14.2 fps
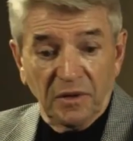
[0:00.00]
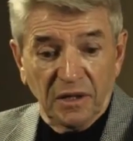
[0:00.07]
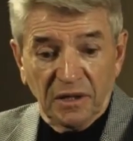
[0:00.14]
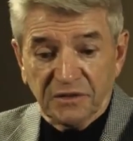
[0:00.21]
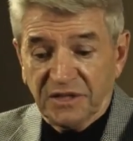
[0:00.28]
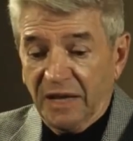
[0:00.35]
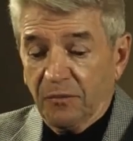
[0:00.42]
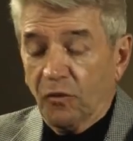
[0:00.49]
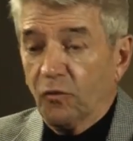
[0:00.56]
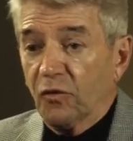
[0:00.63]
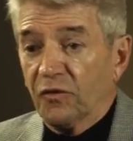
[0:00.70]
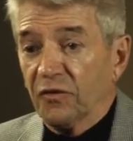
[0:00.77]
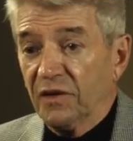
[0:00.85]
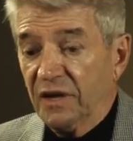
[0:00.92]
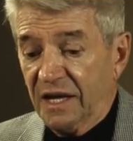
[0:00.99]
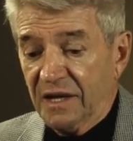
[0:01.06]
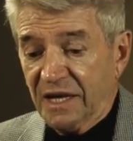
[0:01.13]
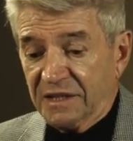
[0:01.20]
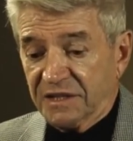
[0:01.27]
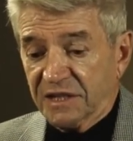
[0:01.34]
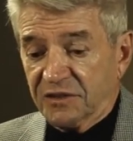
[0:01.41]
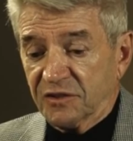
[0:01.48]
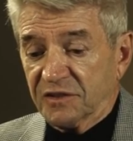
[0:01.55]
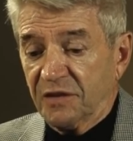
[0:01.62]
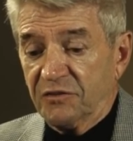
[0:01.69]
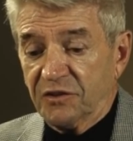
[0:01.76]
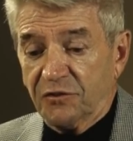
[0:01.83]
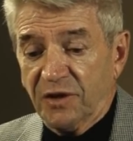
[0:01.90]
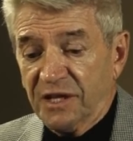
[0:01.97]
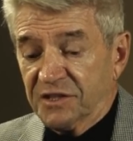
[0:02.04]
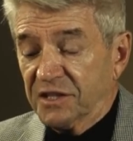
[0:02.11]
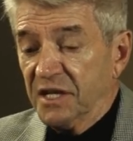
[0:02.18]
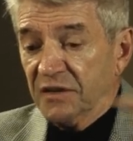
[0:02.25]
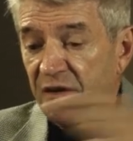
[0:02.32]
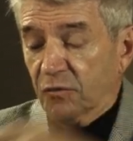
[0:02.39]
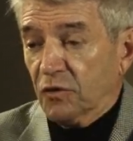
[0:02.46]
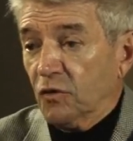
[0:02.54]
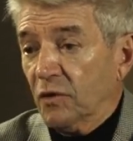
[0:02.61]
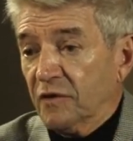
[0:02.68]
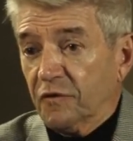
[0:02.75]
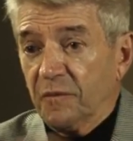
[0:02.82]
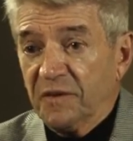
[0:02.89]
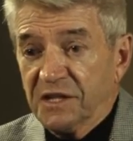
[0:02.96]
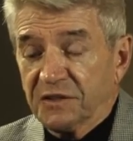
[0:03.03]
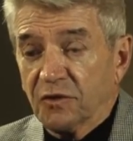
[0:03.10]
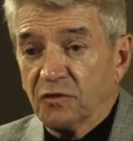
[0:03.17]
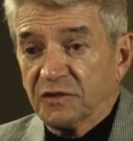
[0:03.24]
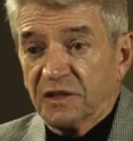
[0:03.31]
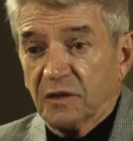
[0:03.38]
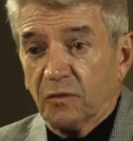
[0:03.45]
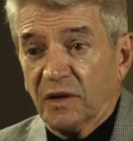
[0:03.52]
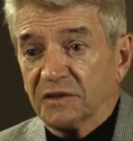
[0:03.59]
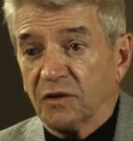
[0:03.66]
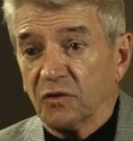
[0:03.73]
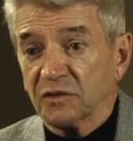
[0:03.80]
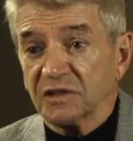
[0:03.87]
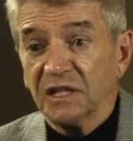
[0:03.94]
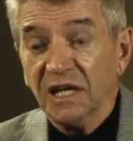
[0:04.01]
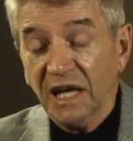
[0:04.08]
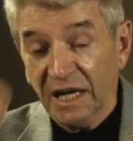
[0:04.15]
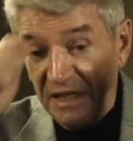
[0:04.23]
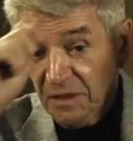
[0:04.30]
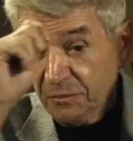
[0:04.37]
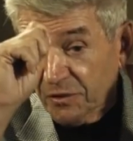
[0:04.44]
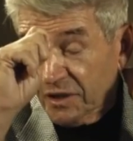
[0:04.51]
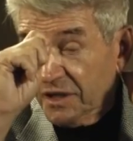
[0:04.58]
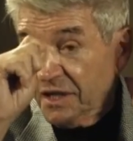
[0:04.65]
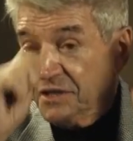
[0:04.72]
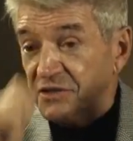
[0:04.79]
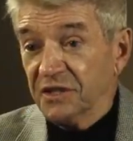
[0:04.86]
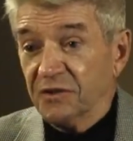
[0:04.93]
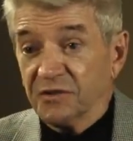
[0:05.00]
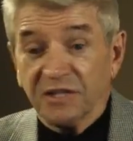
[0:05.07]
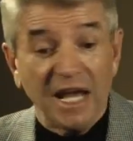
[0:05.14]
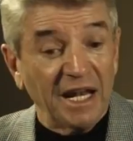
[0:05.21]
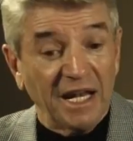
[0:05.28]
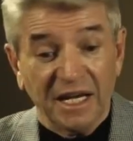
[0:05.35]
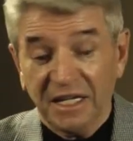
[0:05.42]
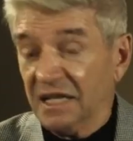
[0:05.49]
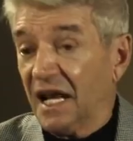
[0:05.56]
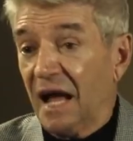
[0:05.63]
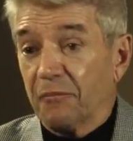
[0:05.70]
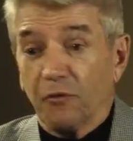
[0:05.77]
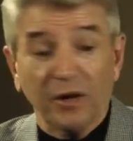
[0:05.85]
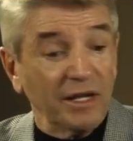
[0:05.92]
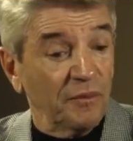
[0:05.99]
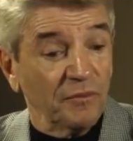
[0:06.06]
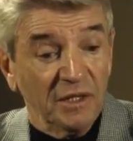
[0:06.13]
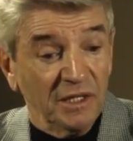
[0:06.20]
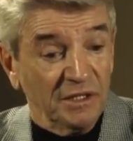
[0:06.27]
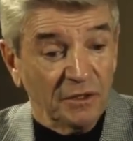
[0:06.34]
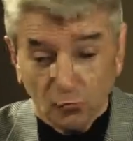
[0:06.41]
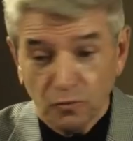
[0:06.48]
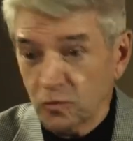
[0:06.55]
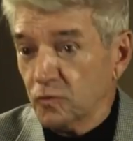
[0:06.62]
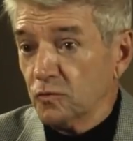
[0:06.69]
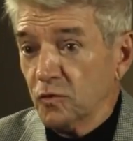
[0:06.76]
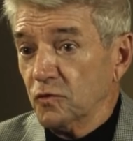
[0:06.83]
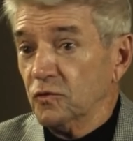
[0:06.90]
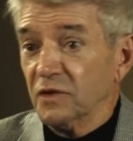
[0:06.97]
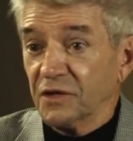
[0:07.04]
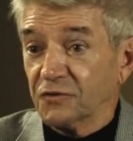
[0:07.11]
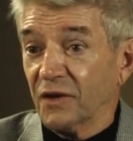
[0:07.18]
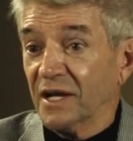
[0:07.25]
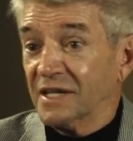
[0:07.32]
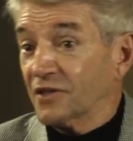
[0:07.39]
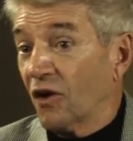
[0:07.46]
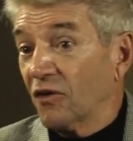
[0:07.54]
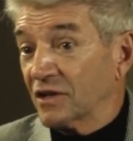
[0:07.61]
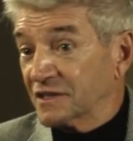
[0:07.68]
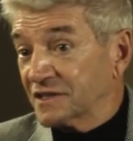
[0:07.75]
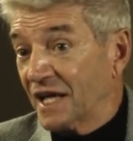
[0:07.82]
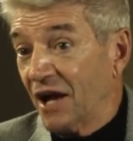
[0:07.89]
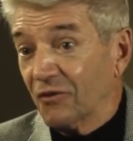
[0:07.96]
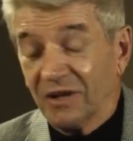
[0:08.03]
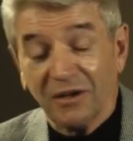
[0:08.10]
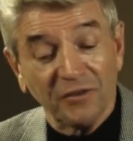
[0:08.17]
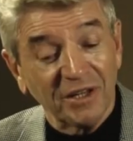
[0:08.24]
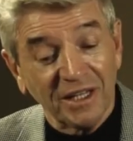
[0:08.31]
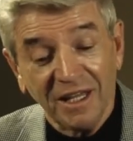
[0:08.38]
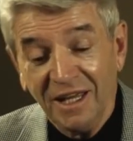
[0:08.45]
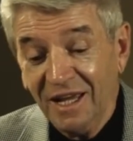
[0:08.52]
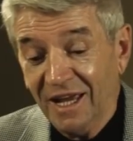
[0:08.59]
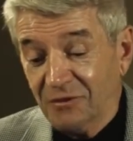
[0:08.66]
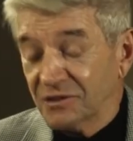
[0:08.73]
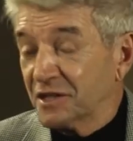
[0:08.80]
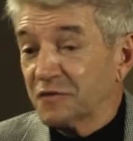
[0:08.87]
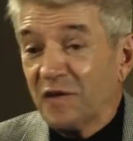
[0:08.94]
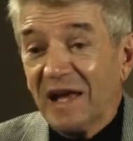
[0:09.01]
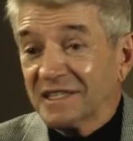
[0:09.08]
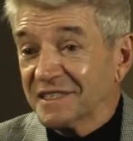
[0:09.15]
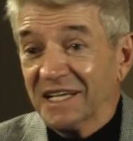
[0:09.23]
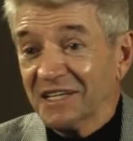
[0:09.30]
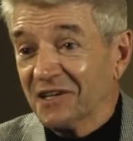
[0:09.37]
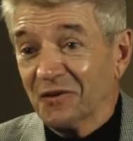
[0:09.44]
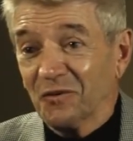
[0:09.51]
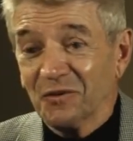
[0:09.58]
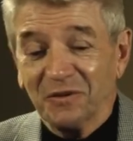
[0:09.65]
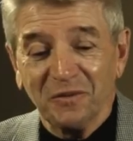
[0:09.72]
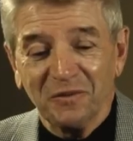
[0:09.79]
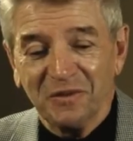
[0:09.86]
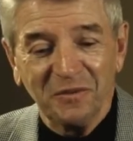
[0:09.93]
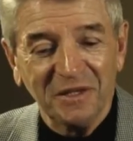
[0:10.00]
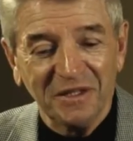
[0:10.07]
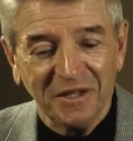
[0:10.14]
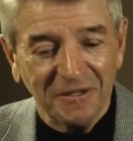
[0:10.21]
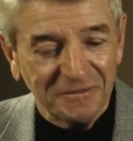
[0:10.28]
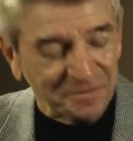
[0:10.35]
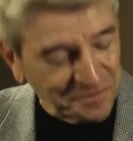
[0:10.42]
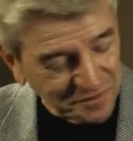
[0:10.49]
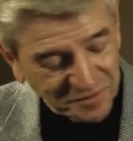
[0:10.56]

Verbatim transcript: uh, table where he had like six or seven trains that were going from the East Coast to the West Coast, and he'd put an engineer's hat on. He'd operate them, you know, woo woo, and the trains and all the sound and everything. It was just fascinating to, to, to be there.